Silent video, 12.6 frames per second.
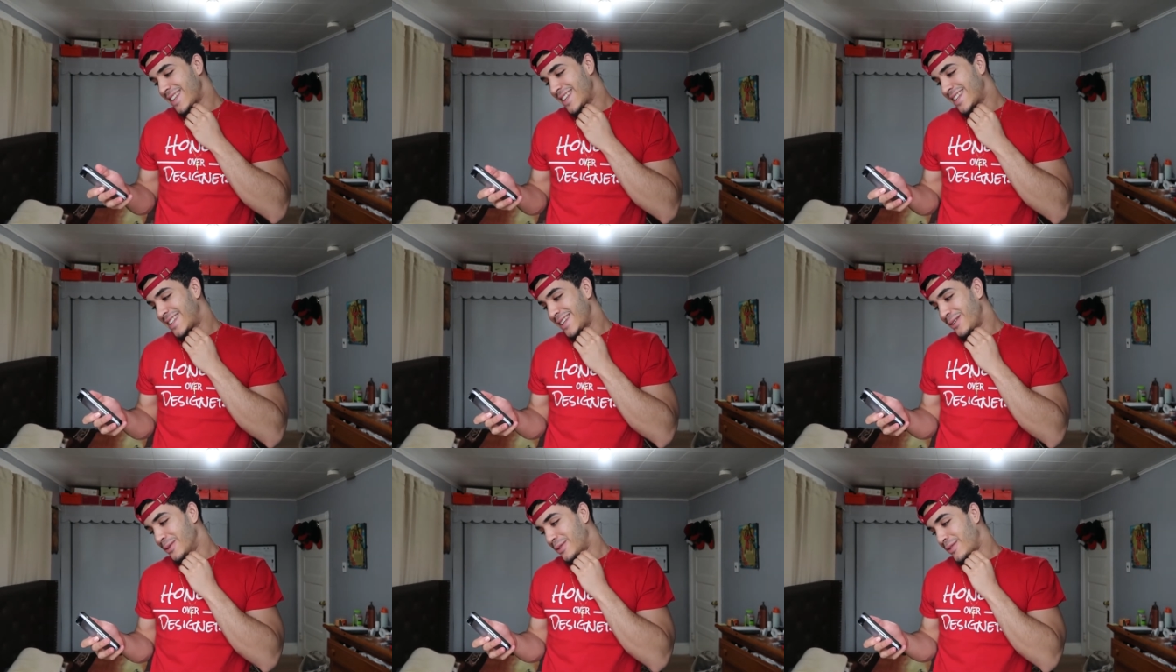Let's
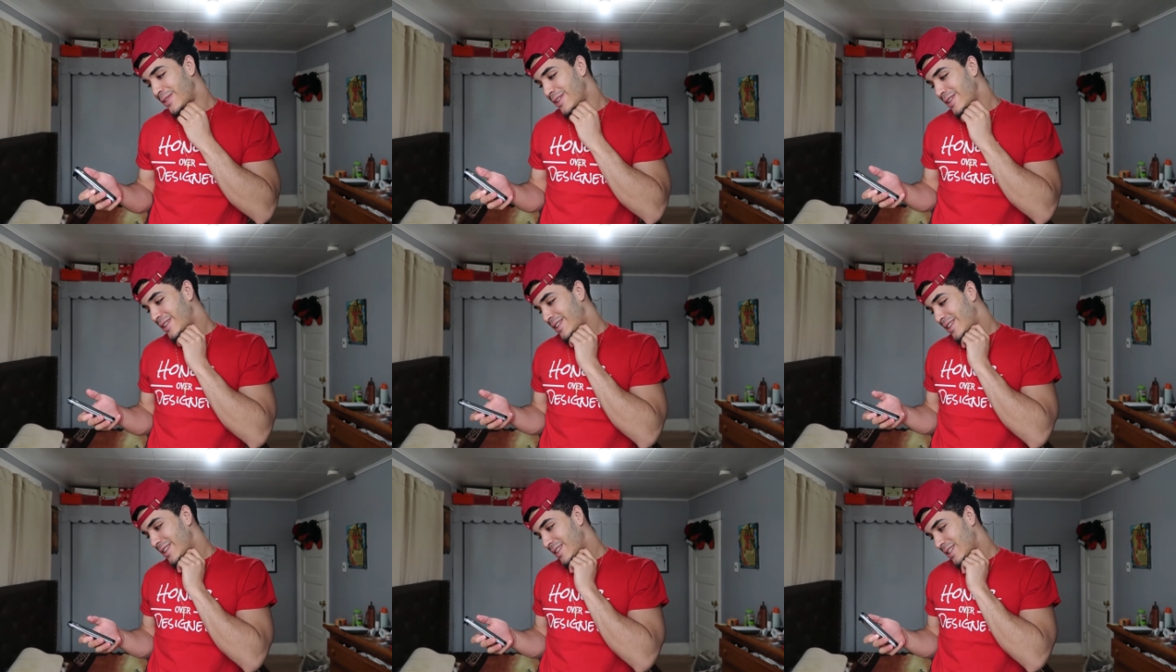see who's
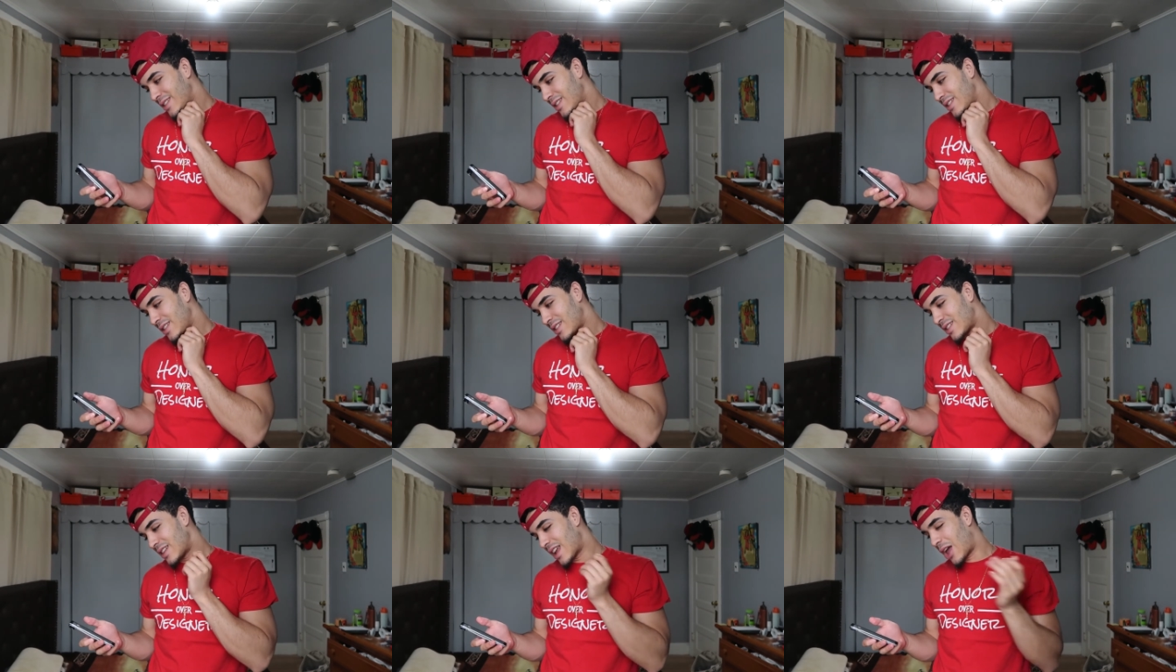first.
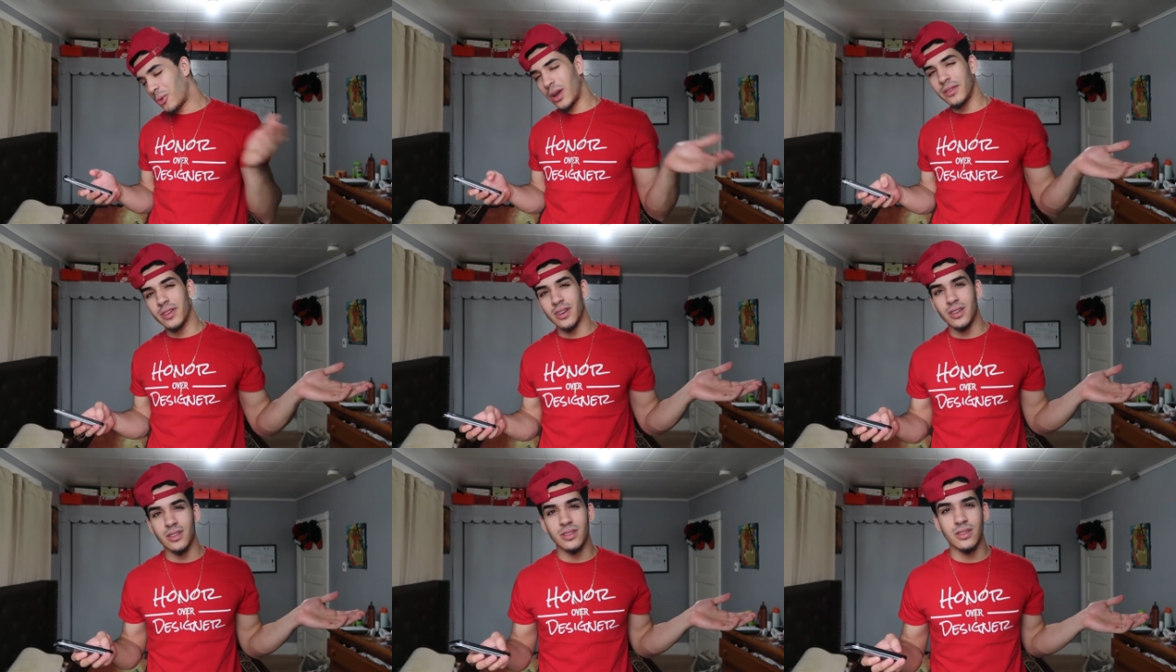How do I
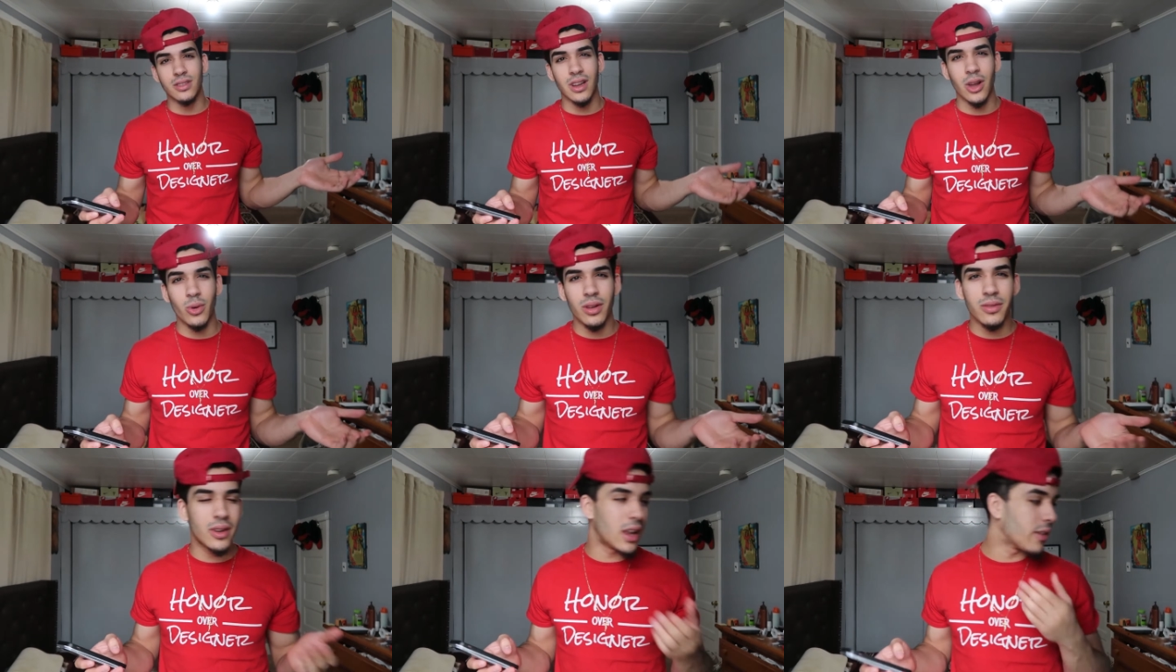even, how do
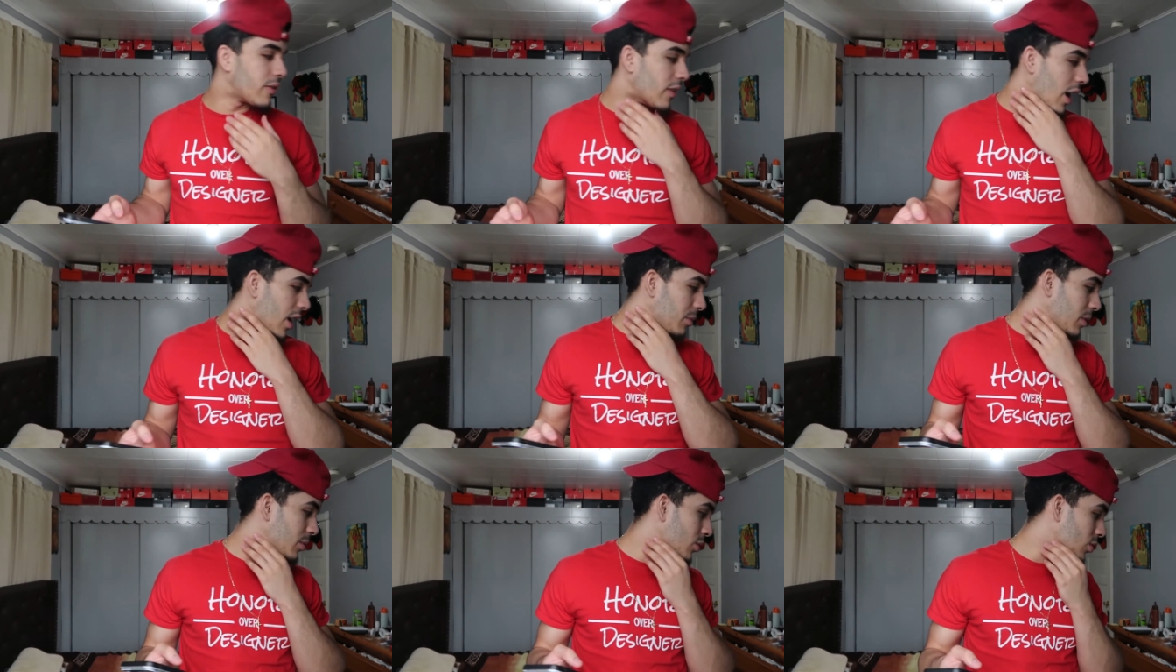I even like
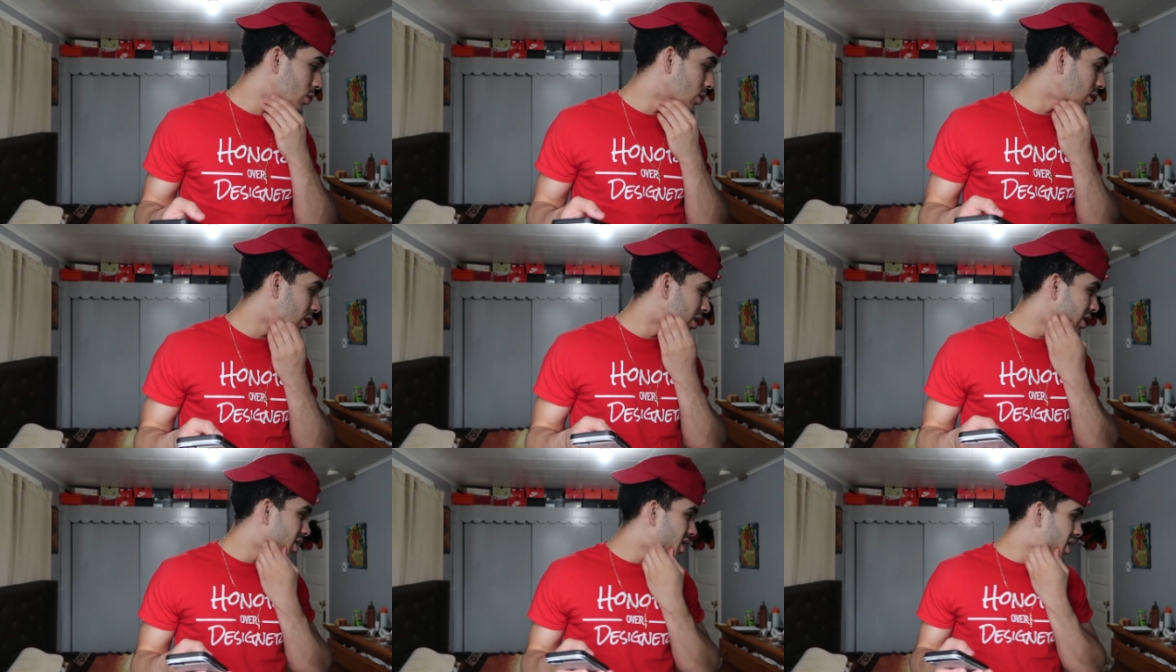find people?
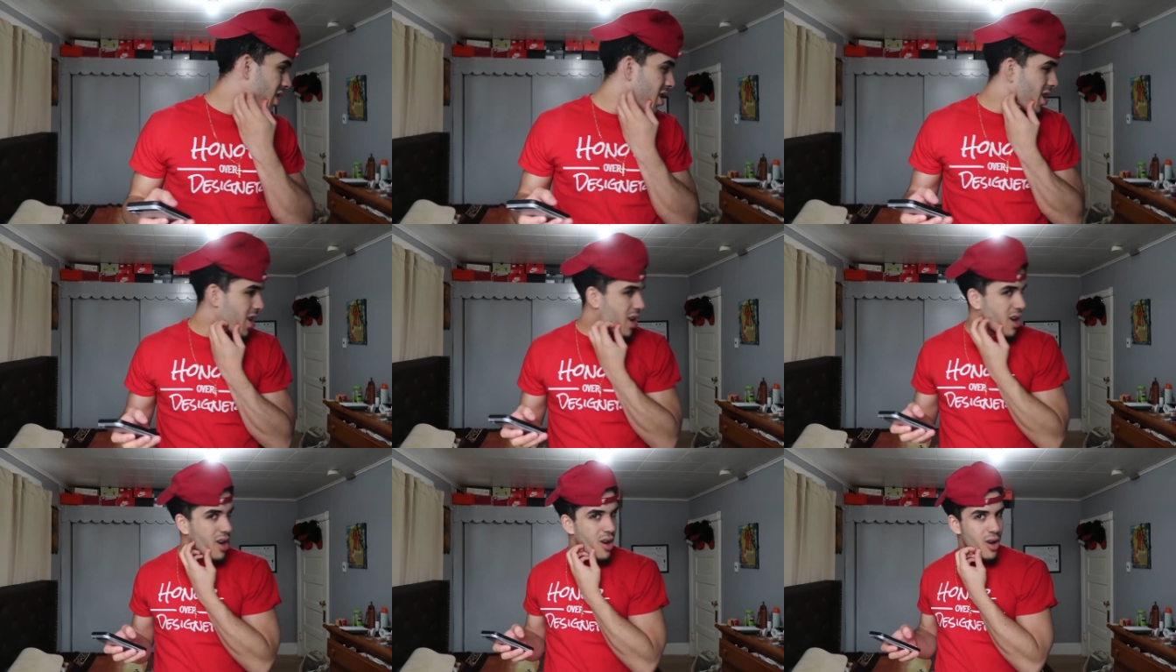
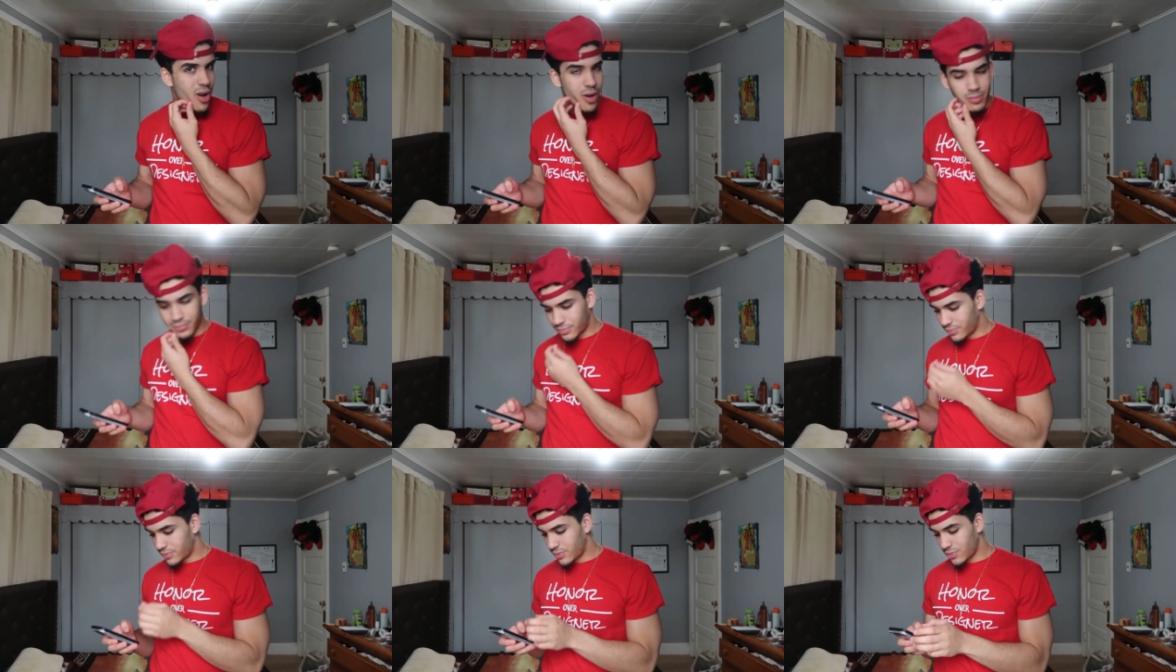Um,
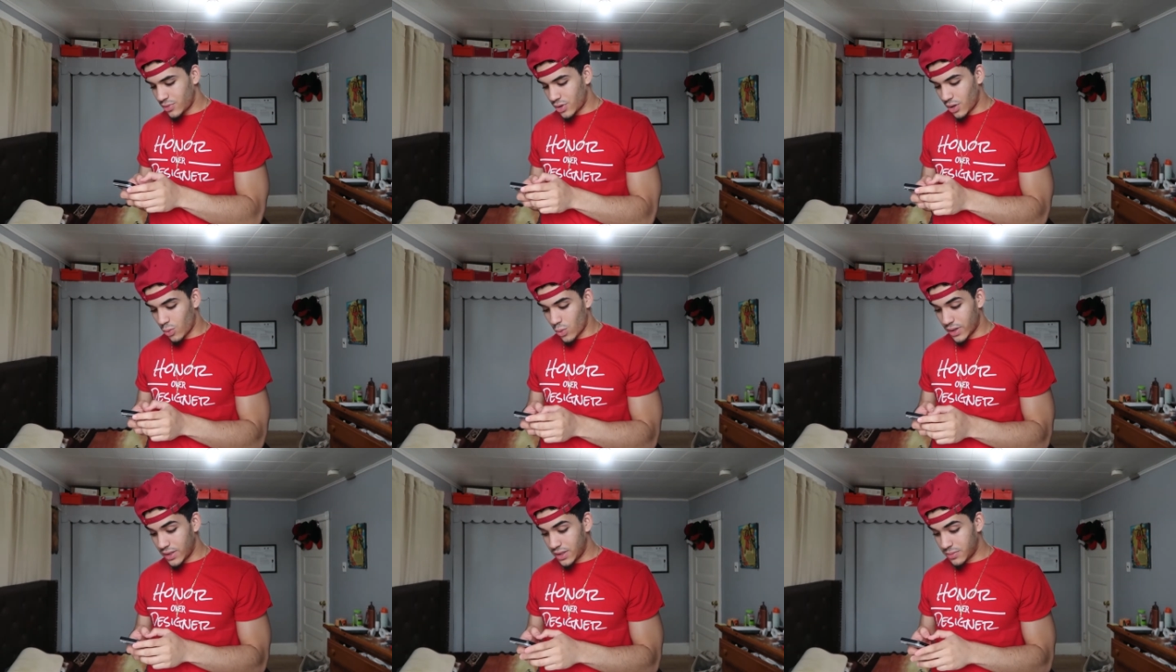I
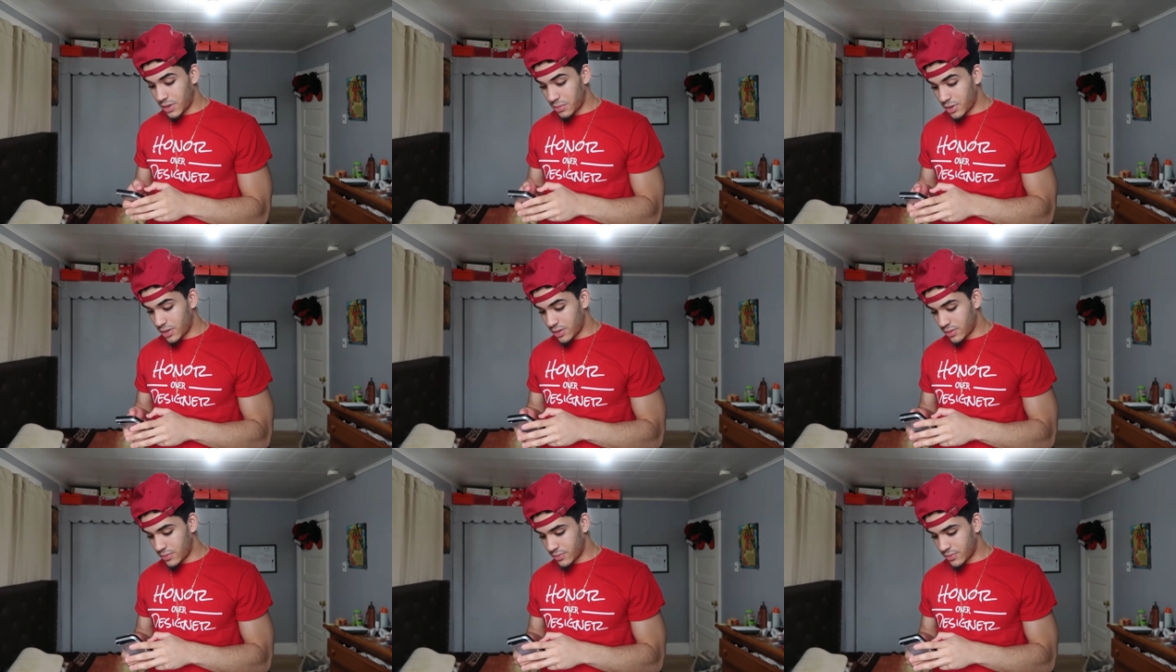think Wendy's maybe.